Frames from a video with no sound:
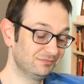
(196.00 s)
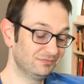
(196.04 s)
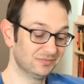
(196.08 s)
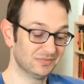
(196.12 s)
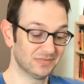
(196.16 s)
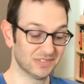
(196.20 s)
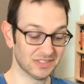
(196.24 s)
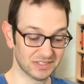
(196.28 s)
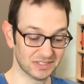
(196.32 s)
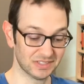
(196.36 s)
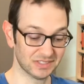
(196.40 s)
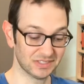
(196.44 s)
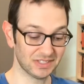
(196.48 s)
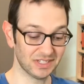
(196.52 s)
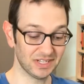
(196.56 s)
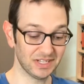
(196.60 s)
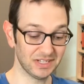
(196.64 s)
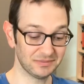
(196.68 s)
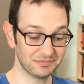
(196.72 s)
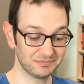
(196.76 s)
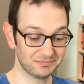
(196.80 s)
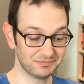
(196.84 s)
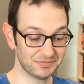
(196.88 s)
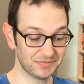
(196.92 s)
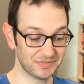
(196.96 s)
This is it.
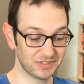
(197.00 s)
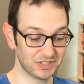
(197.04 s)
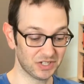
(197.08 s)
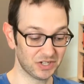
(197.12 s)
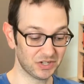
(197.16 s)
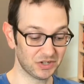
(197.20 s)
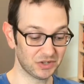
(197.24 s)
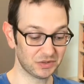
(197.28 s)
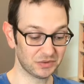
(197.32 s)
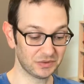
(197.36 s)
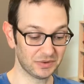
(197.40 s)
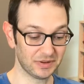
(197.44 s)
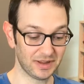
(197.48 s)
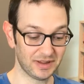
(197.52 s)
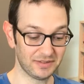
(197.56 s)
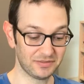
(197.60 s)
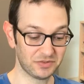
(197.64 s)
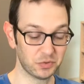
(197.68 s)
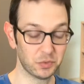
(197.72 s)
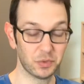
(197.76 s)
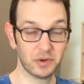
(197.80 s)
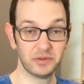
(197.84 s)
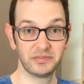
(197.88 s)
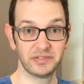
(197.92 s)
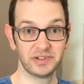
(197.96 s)
So if
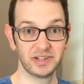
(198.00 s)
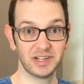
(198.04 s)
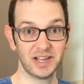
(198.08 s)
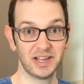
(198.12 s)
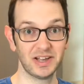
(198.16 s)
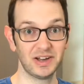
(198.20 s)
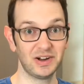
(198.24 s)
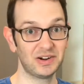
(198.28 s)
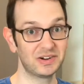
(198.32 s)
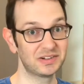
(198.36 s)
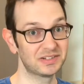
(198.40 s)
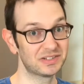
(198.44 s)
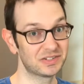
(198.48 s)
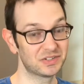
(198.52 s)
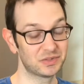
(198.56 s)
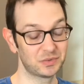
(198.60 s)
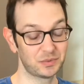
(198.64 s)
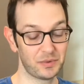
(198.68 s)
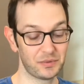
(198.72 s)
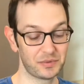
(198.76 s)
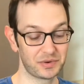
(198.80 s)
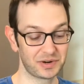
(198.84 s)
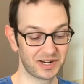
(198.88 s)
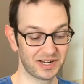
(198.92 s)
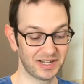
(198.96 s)
you want VAR, this is
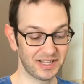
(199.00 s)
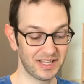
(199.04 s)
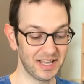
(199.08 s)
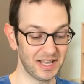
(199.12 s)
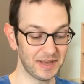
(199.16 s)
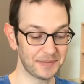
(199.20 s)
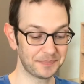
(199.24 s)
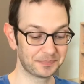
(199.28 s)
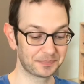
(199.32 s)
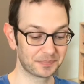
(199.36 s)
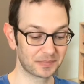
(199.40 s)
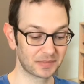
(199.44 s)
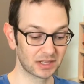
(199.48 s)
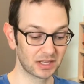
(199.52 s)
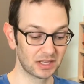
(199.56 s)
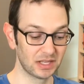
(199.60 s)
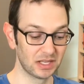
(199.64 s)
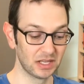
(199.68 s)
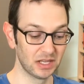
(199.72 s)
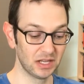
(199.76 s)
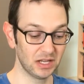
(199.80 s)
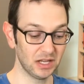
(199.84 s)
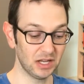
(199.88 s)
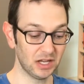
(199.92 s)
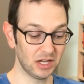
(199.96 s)
what we're going to get.
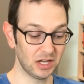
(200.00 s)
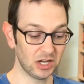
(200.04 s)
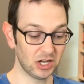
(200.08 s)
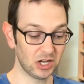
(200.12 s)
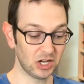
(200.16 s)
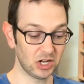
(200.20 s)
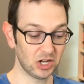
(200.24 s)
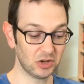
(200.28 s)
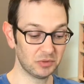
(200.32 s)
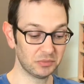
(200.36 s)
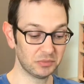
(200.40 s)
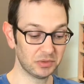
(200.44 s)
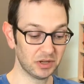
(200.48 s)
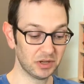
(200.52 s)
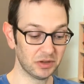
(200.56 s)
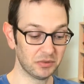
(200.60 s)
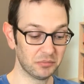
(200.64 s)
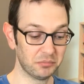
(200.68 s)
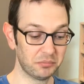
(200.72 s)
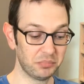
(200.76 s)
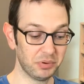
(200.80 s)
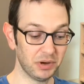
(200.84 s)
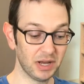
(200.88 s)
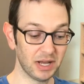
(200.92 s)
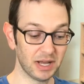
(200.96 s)

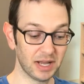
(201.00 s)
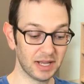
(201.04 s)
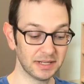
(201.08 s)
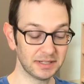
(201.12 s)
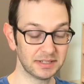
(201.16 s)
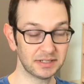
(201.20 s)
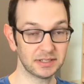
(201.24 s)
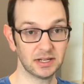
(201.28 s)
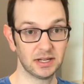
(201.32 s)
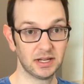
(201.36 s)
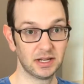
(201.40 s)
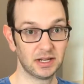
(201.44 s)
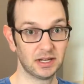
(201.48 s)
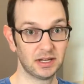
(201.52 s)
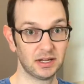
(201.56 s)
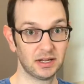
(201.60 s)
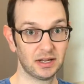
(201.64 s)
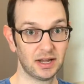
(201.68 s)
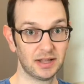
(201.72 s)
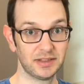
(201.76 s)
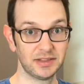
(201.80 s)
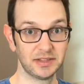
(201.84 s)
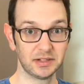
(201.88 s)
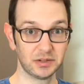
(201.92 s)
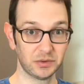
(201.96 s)
But
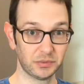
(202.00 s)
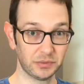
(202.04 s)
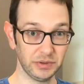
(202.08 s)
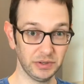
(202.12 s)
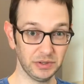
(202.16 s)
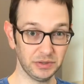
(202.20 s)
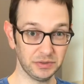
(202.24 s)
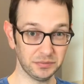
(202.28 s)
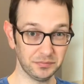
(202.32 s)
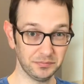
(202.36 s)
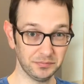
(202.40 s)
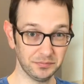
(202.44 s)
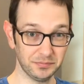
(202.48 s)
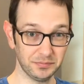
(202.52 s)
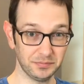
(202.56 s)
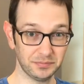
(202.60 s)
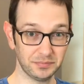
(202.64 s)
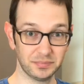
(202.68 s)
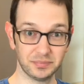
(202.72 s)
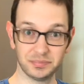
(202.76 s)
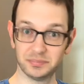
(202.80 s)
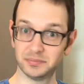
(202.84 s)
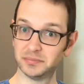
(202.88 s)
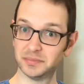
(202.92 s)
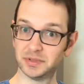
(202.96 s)
I think the real
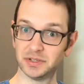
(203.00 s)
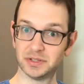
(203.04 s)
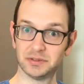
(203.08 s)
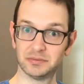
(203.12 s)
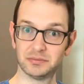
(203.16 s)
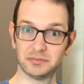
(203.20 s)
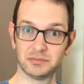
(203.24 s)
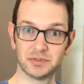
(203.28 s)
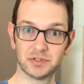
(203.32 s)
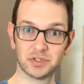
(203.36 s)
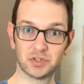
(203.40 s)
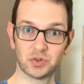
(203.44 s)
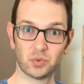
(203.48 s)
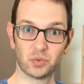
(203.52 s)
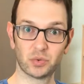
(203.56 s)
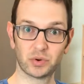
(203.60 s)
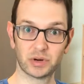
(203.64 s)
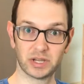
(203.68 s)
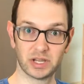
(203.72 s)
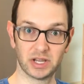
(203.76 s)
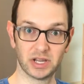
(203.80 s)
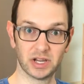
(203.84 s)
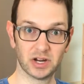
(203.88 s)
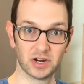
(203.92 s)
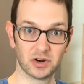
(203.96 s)
story
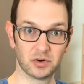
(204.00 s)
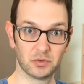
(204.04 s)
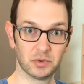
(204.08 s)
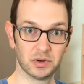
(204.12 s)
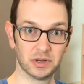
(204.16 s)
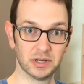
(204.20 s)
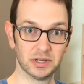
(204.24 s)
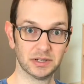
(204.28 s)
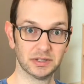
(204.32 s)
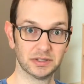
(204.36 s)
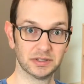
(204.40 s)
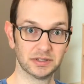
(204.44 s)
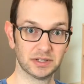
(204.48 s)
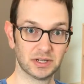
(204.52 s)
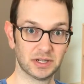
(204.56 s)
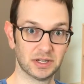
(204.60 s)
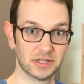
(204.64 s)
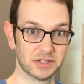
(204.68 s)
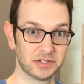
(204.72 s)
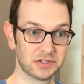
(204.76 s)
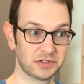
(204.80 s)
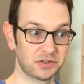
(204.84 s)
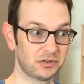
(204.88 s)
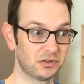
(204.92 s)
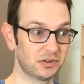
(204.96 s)
here was
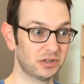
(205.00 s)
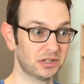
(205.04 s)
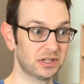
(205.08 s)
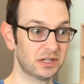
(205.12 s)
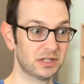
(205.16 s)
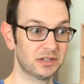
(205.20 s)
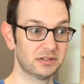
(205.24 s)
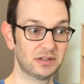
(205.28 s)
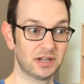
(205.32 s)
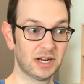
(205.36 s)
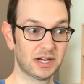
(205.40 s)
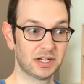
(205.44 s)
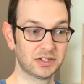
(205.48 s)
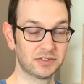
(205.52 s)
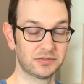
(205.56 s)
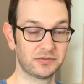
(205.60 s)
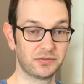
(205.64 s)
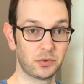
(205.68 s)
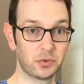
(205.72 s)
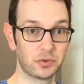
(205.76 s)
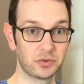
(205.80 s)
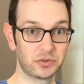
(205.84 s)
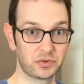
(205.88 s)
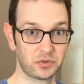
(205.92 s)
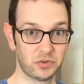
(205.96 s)
Sterling got his
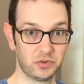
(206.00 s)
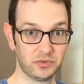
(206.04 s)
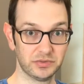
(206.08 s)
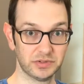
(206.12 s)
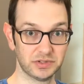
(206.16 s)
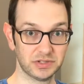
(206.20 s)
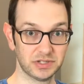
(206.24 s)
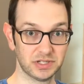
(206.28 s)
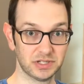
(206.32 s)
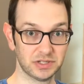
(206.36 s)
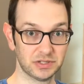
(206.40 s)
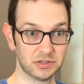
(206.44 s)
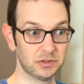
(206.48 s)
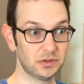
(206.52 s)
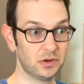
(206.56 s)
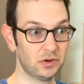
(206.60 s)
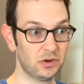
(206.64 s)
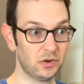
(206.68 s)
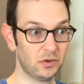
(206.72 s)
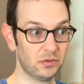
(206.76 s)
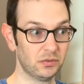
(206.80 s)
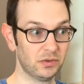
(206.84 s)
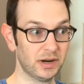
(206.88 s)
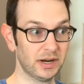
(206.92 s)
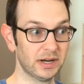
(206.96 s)
4th goal of the season
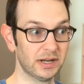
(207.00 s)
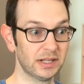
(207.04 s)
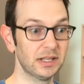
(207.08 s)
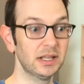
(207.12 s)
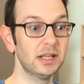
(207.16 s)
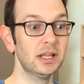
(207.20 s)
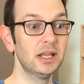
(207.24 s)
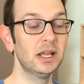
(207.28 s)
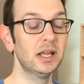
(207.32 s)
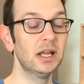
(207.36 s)
already.